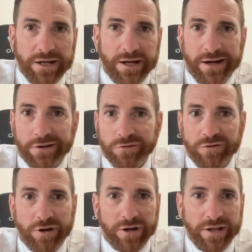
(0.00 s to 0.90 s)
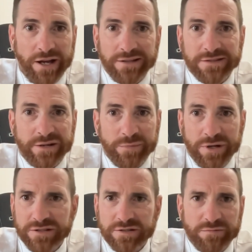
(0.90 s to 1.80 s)
198
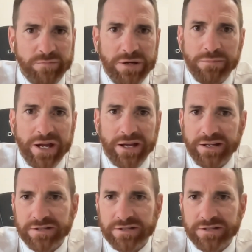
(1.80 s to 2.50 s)
centimeters. He's a big man.